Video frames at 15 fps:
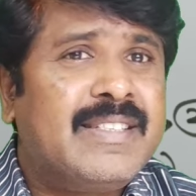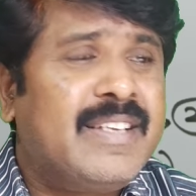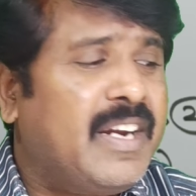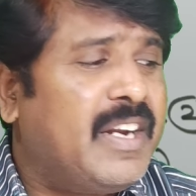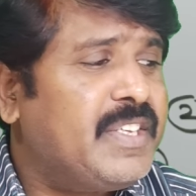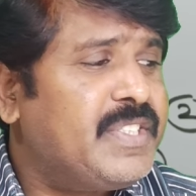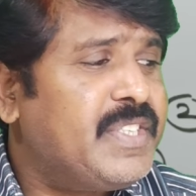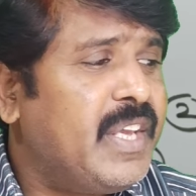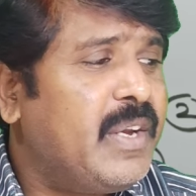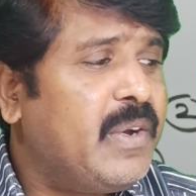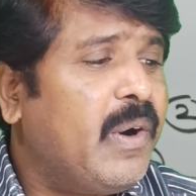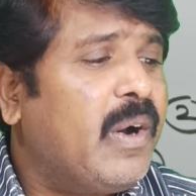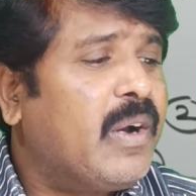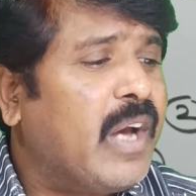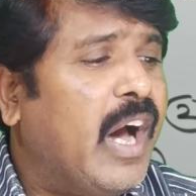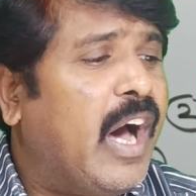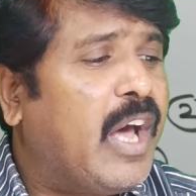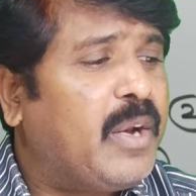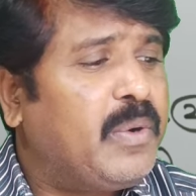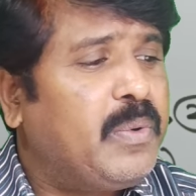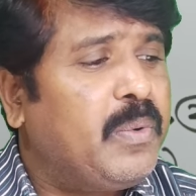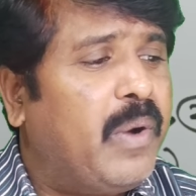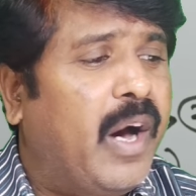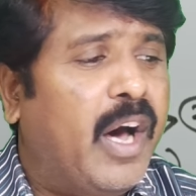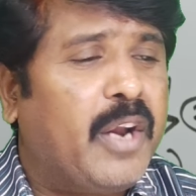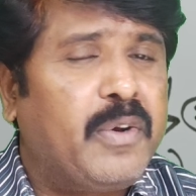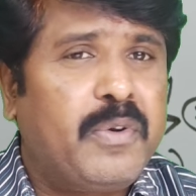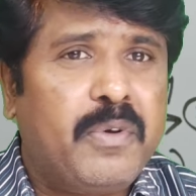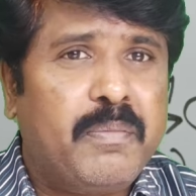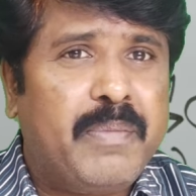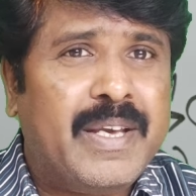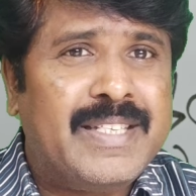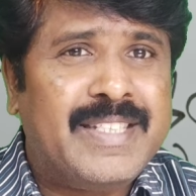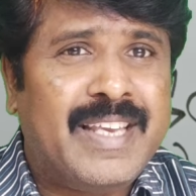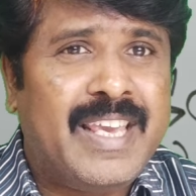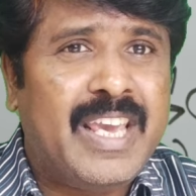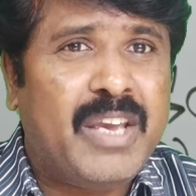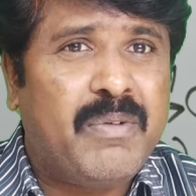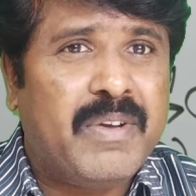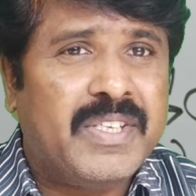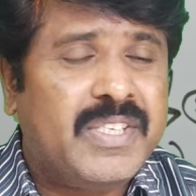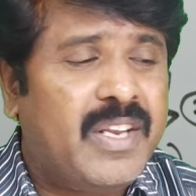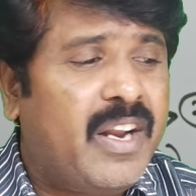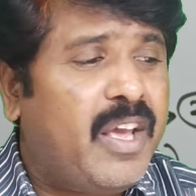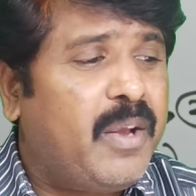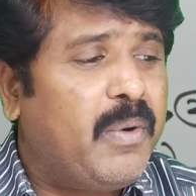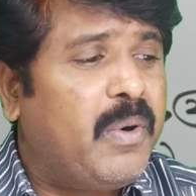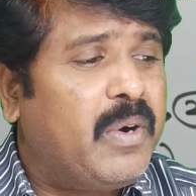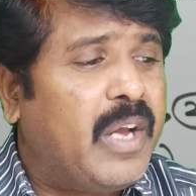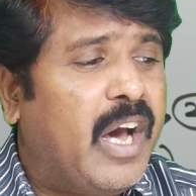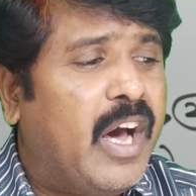that is equal to R2 basic equation I wrote,